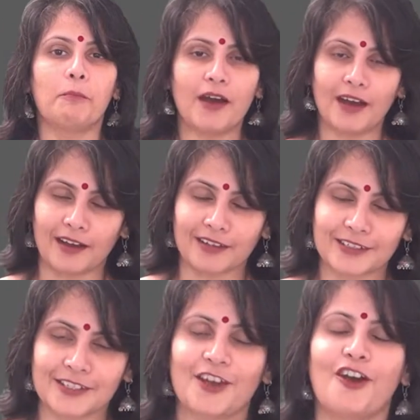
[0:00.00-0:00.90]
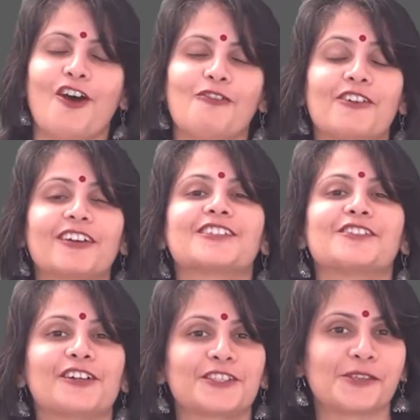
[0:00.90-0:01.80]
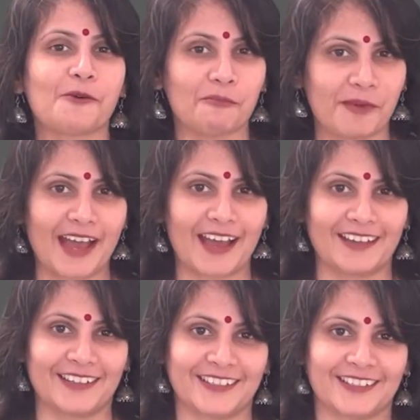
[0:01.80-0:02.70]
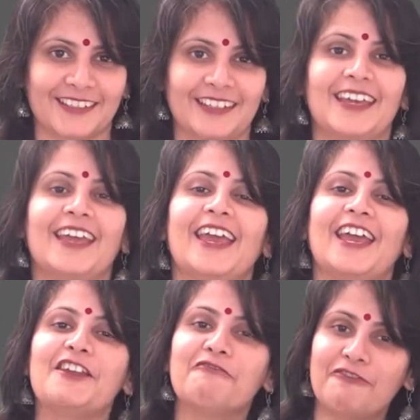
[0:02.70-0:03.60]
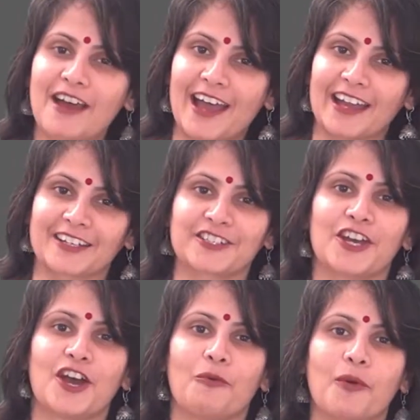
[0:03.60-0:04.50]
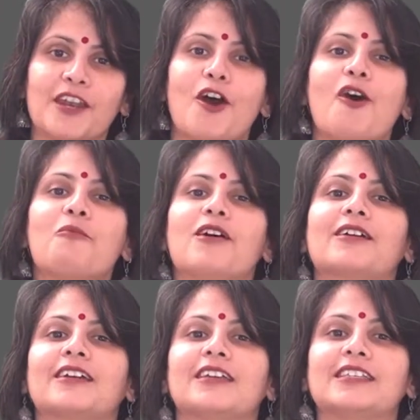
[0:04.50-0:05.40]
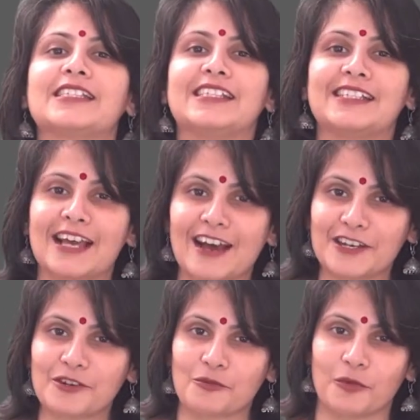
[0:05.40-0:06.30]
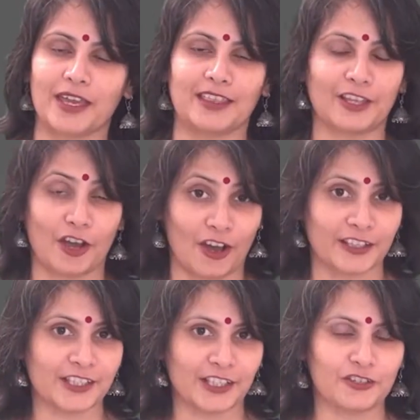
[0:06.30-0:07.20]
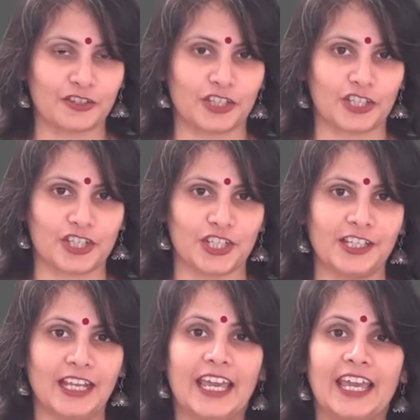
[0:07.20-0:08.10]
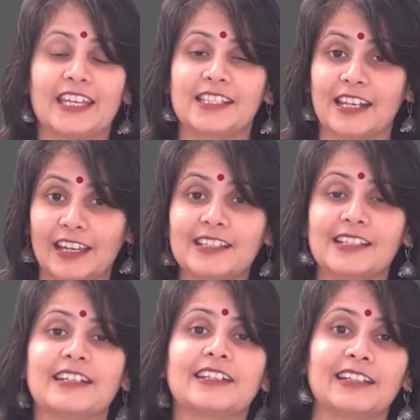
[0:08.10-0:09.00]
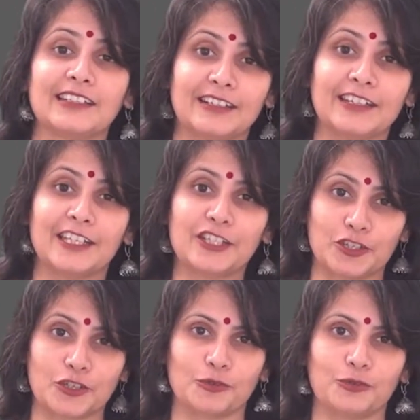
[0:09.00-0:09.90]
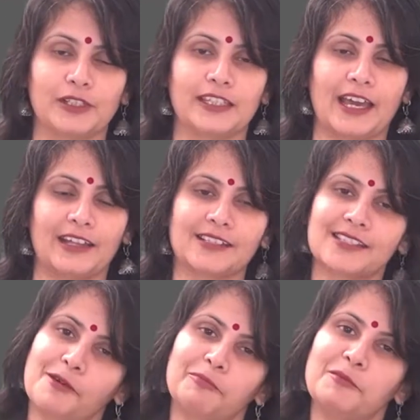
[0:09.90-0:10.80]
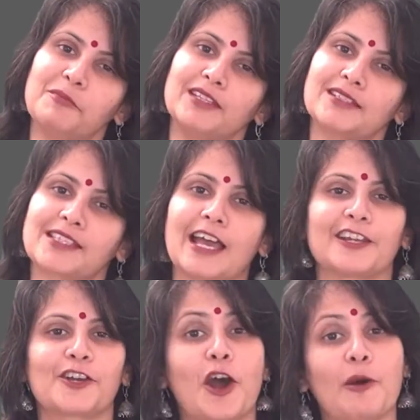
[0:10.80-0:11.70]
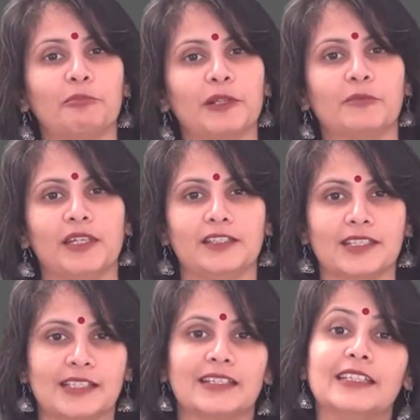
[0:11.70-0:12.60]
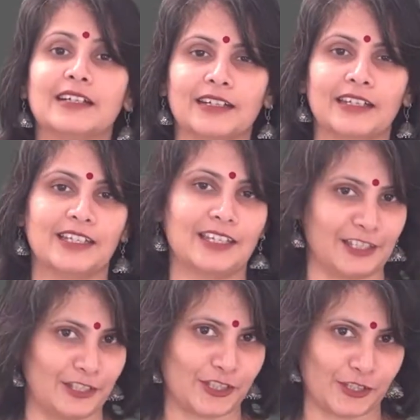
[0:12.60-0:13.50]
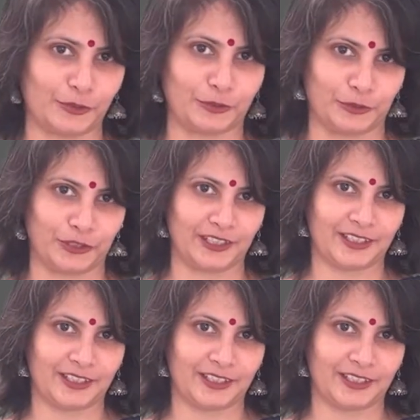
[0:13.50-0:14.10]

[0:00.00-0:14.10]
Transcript: But homework is not so bad. In fact, when homework is done with concentration, it's an excellent learning tool that supplements and complements learning in school.